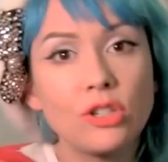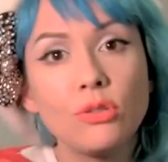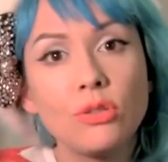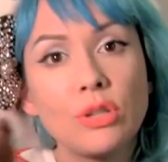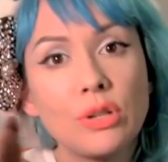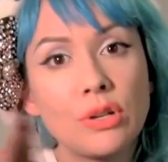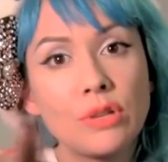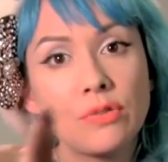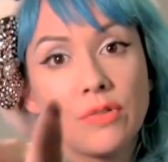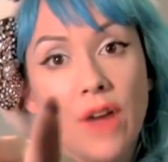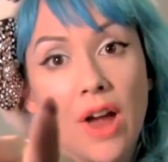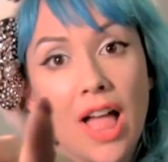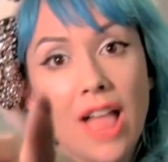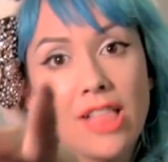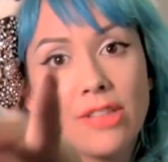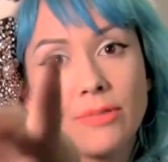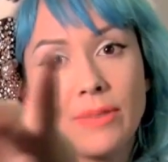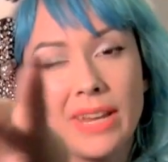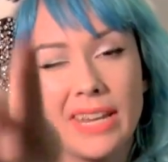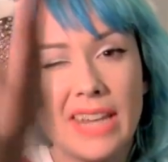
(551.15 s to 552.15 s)
you do for
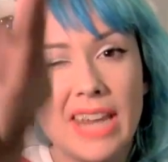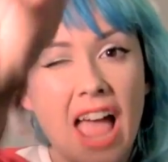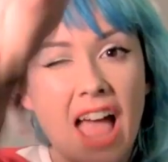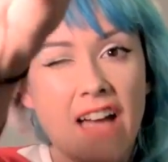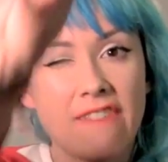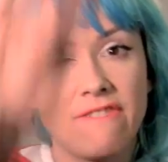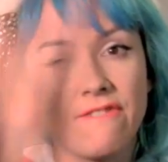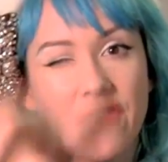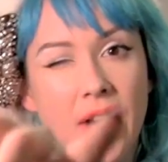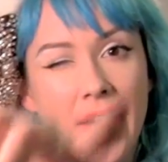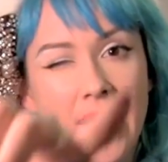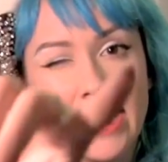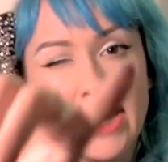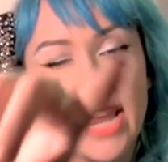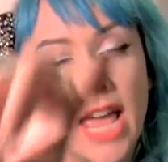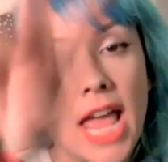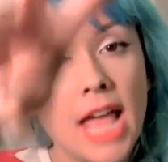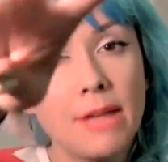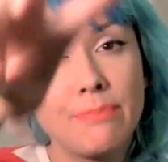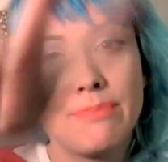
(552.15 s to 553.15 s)
Halloween, have
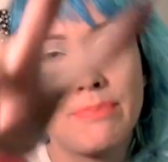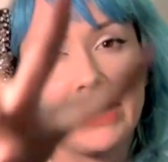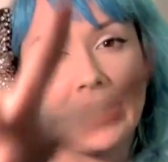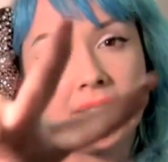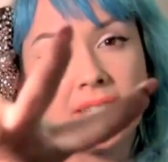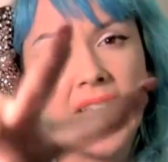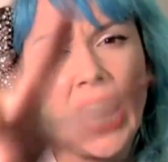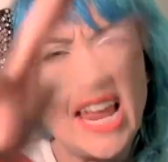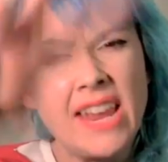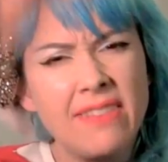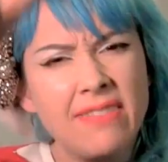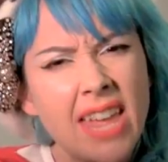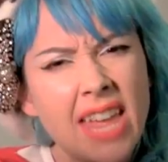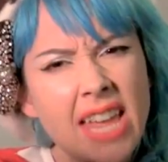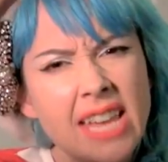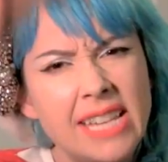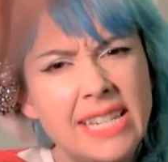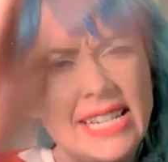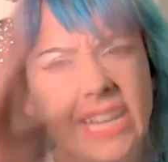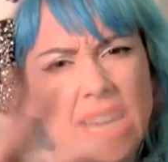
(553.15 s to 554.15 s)
fun, be safe,
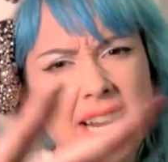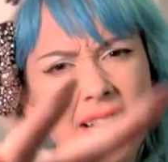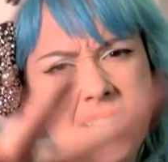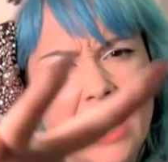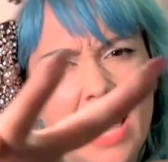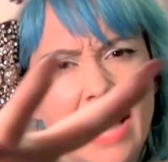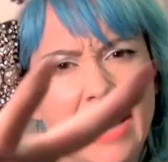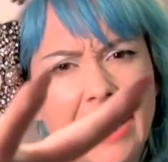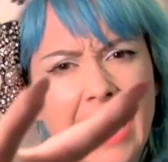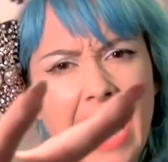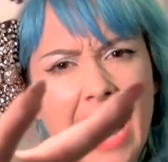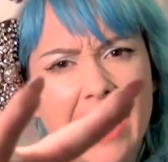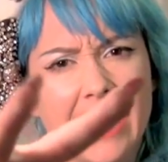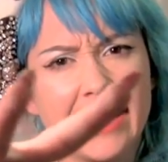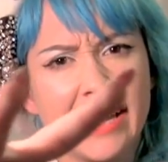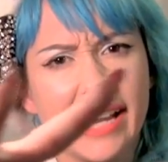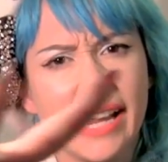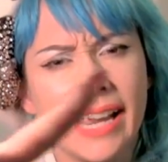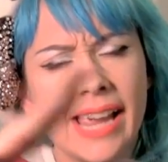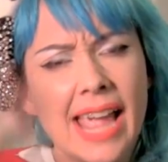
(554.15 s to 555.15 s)
get a lot of
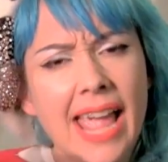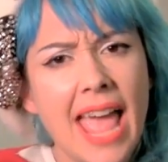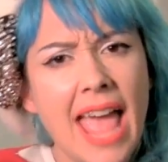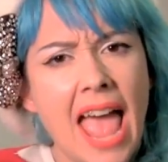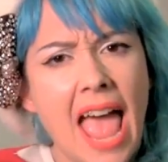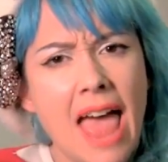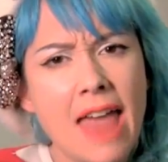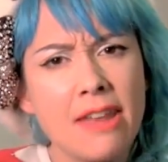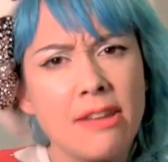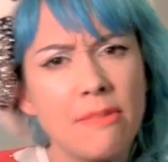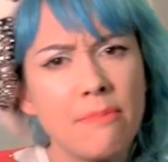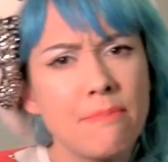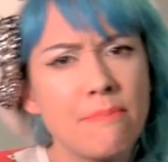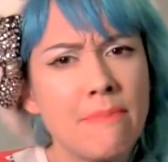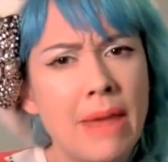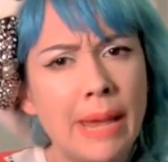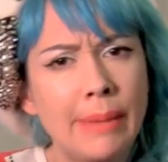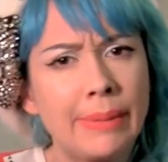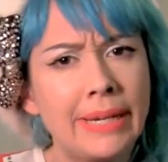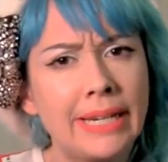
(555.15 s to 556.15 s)
candy, and
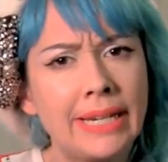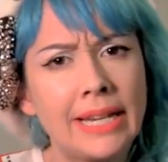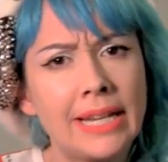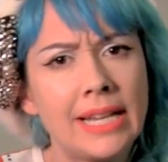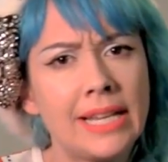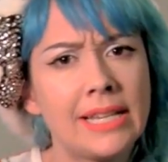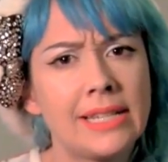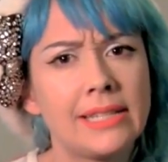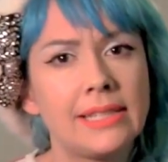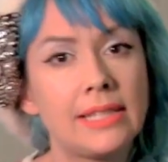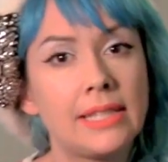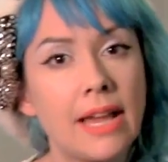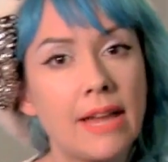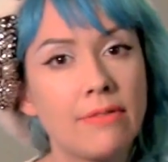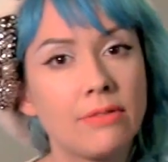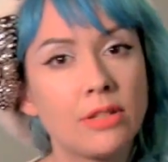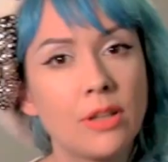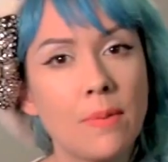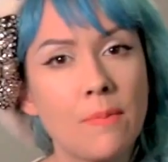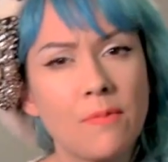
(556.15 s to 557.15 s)
maybe
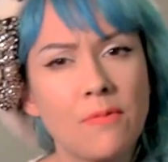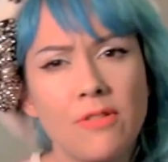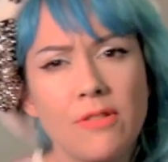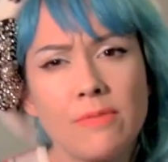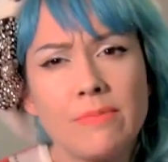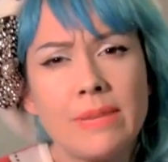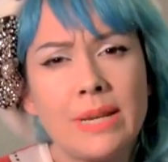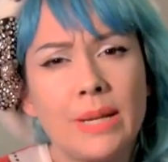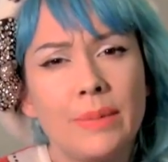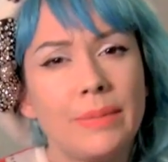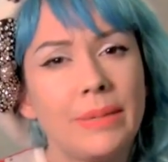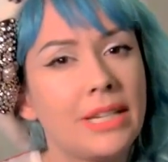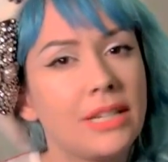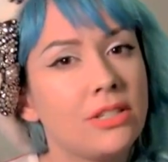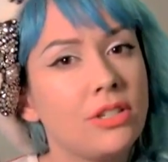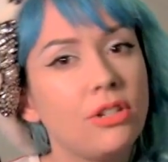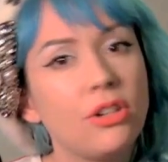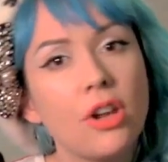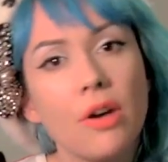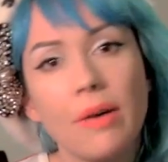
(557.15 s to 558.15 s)
save some for me
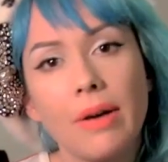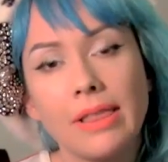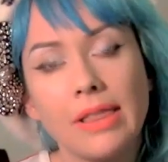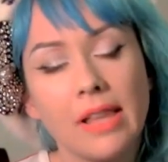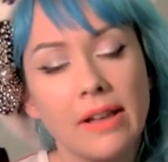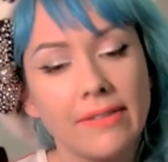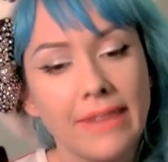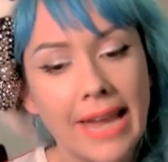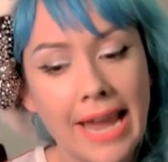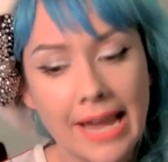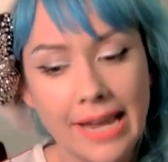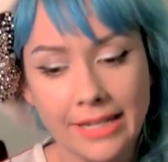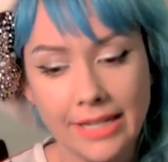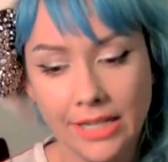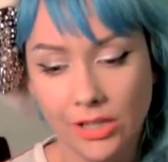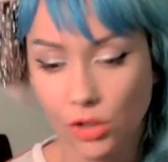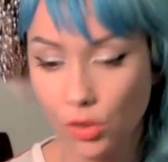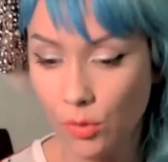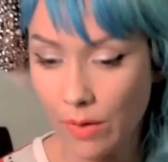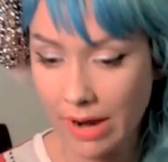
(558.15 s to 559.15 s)
because you know I love
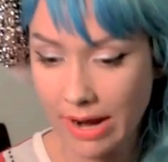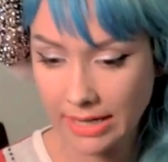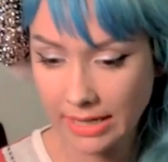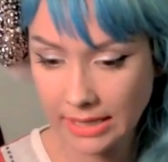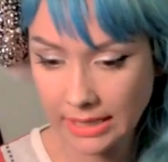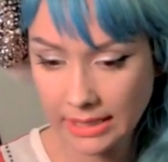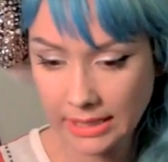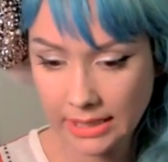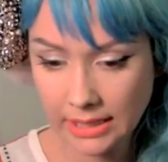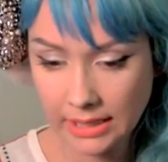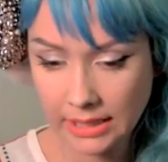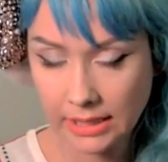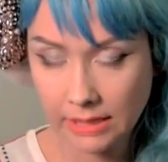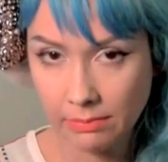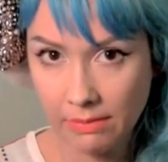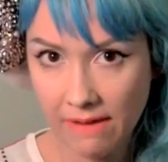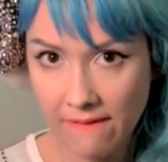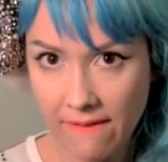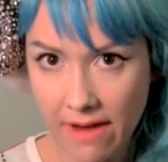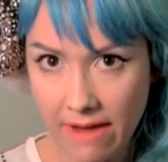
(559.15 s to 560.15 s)
candy. Twix is
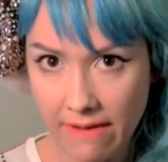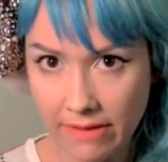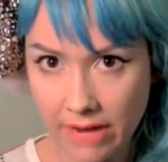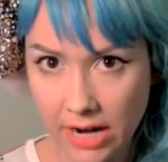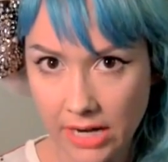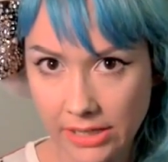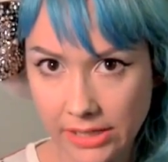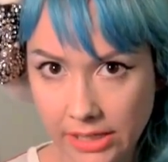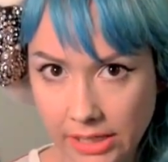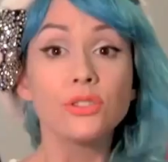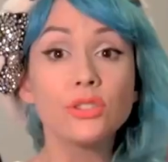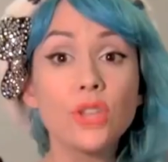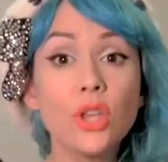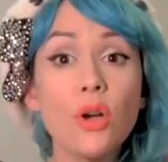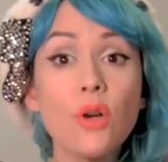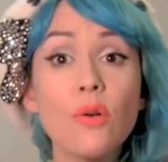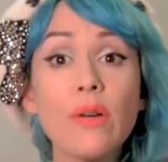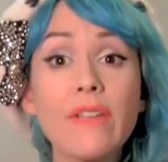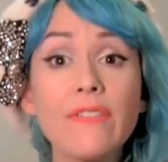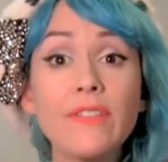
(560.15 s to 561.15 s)
my favorite.
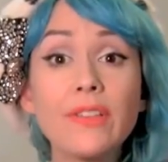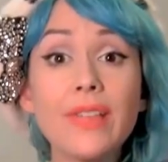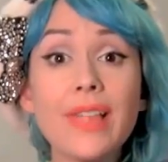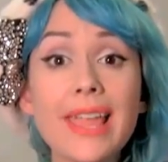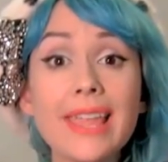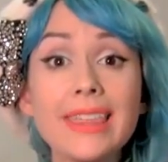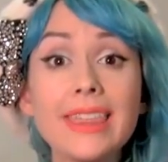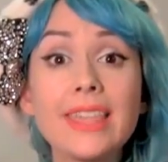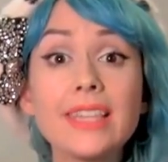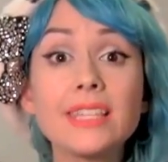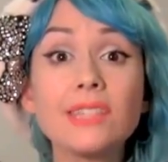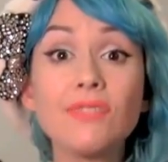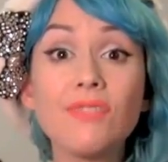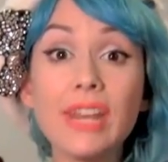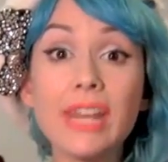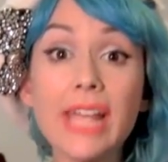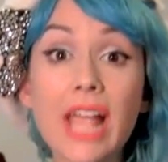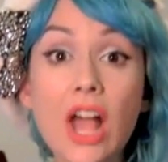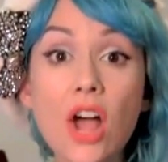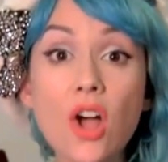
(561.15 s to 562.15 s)
So if you like this
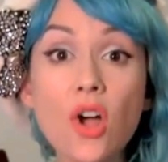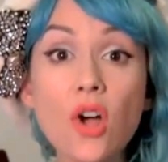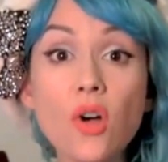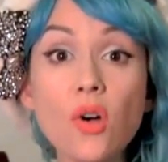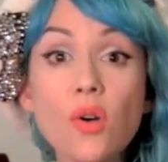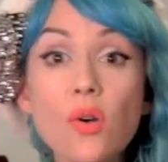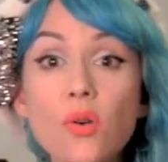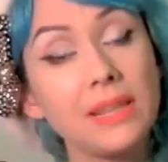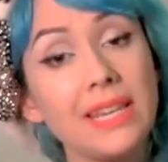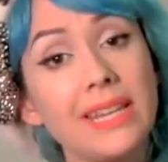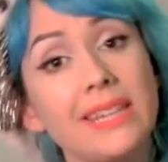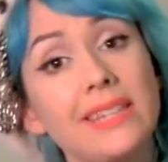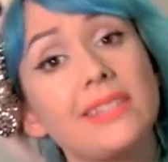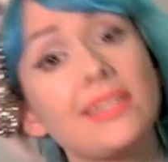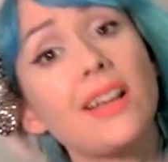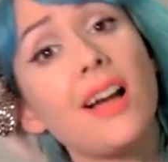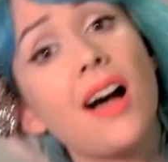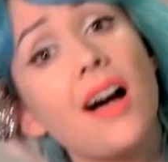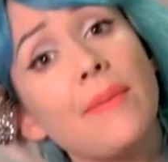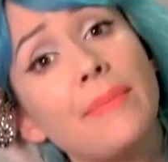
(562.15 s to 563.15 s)
video, please
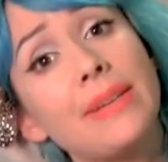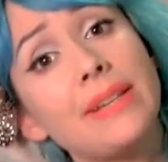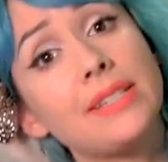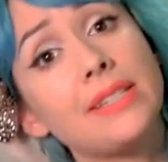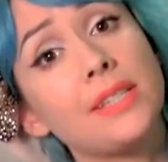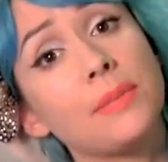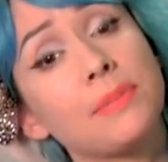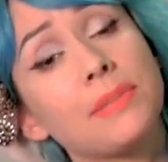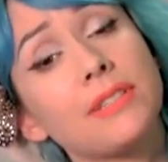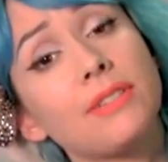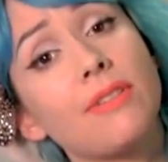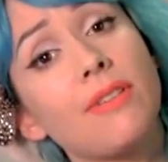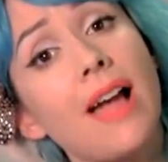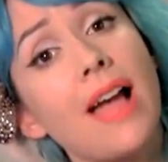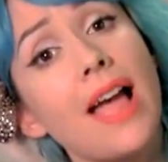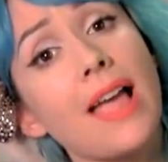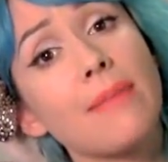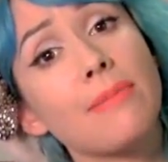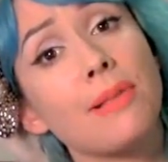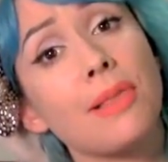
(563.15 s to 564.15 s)
comment,
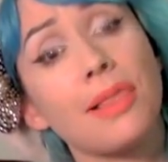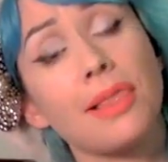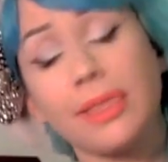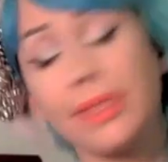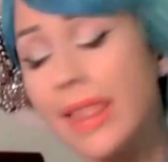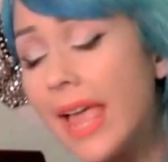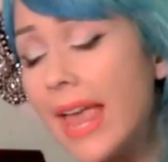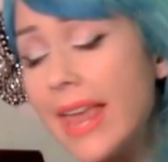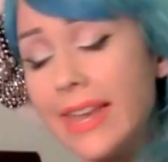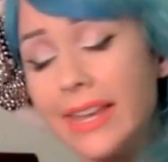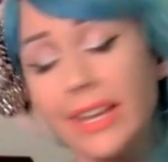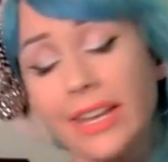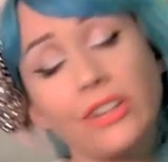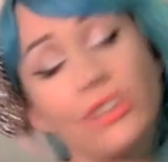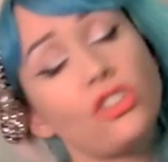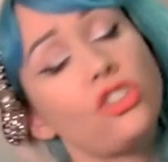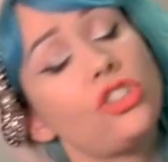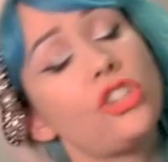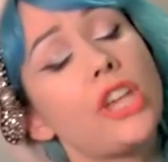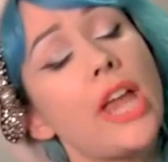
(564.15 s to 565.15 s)
subscribe, like,
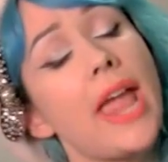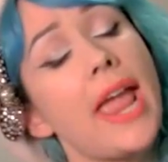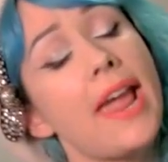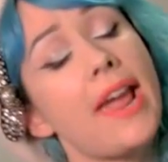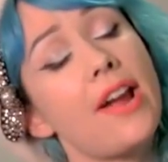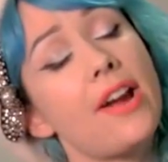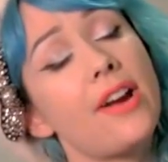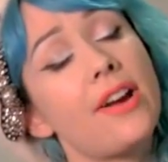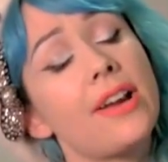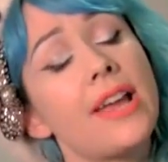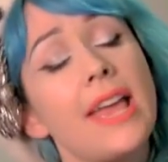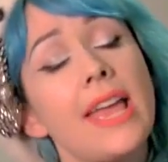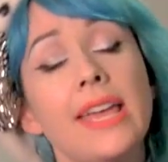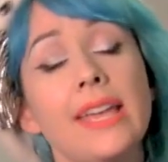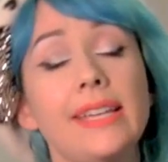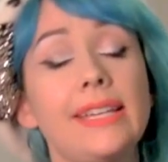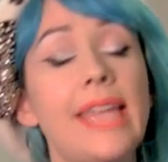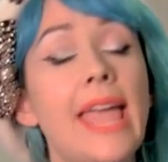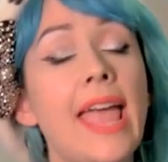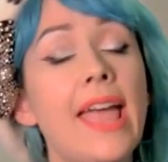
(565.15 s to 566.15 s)
share,
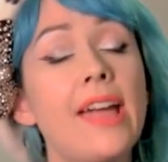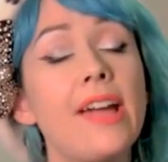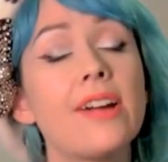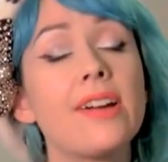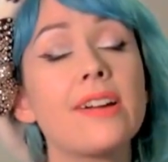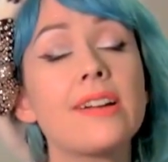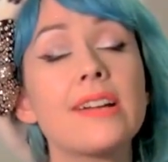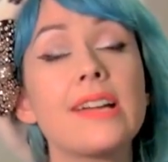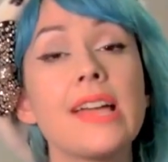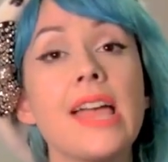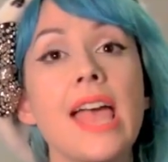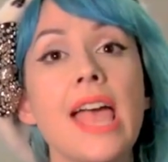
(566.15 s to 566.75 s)
care,